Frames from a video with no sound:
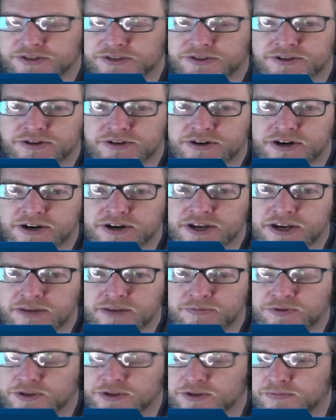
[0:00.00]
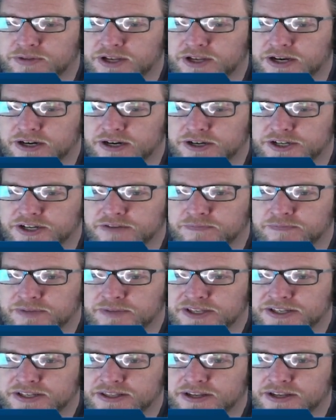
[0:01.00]
There aren't any multiplayer
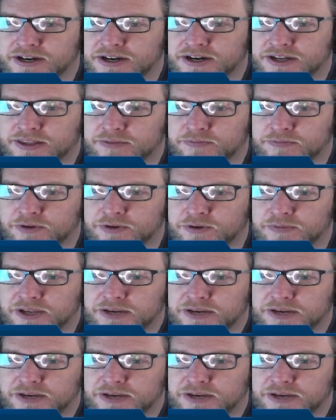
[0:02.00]
achievements in there at the moment.